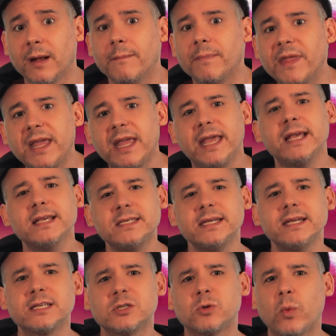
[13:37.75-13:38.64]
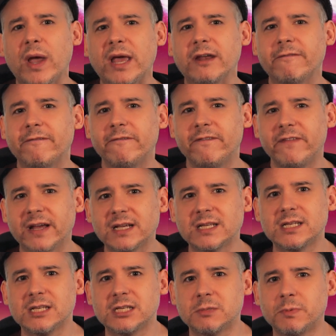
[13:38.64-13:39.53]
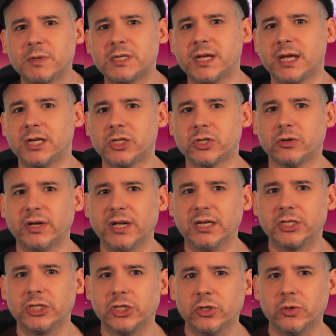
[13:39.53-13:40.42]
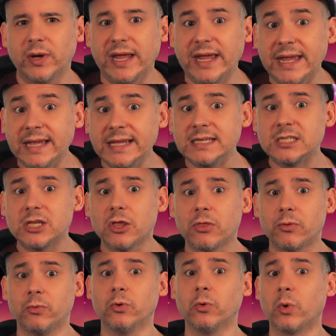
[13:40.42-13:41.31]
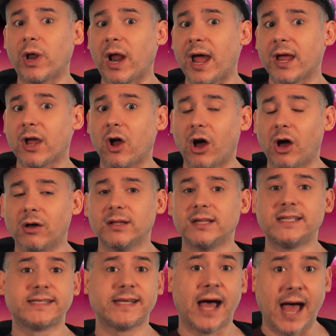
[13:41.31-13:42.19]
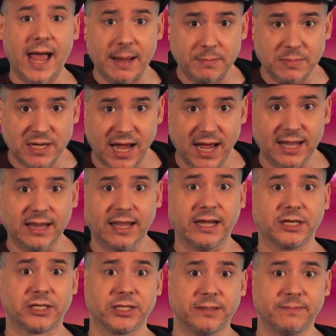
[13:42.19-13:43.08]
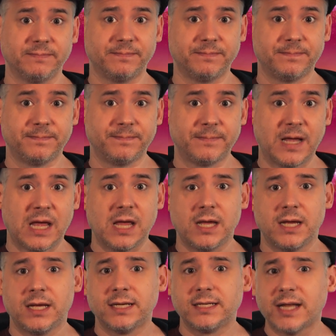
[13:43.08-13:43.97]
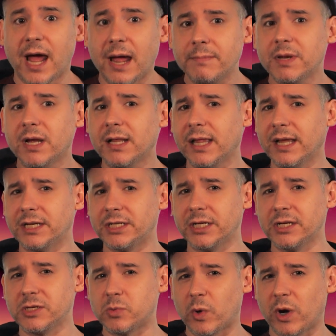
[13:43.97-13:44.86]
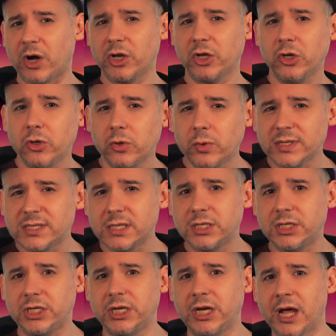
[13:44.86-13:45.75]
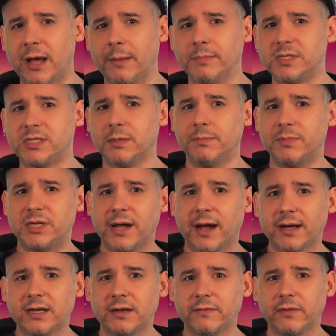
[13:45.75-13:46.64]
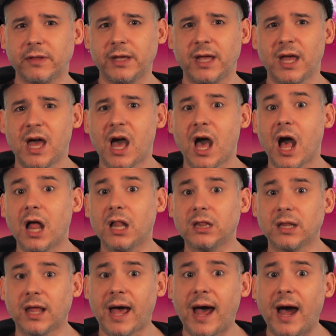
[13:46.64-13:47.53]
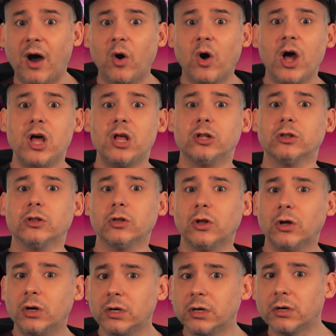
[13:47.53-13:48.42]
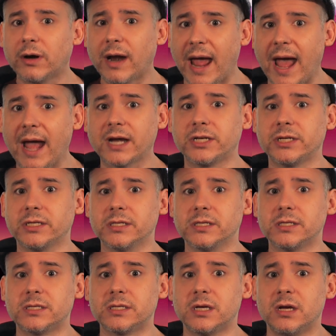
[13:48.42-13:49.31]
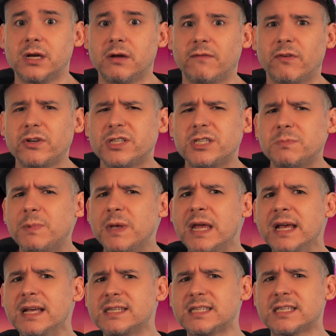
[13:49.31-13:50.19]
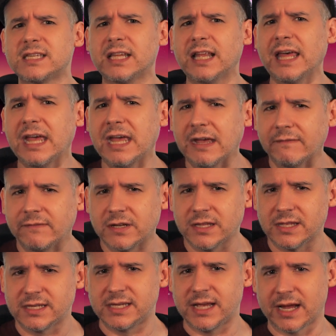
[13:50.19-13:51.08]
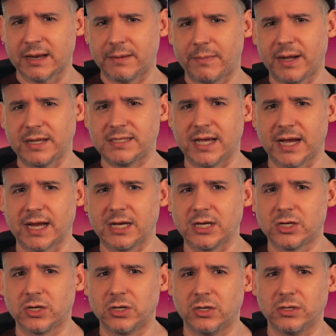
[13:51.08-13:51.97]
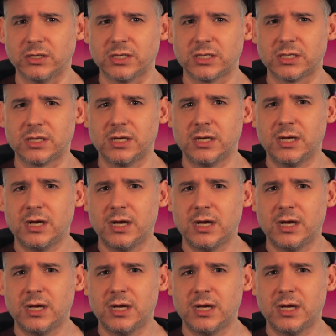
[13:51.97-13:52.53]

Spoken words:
The easiest way to fix this potential issue is through what I call time dilation. Time dilation is where you as a GM subjectively allow longer actions versus being a slave to the second-by-second turns.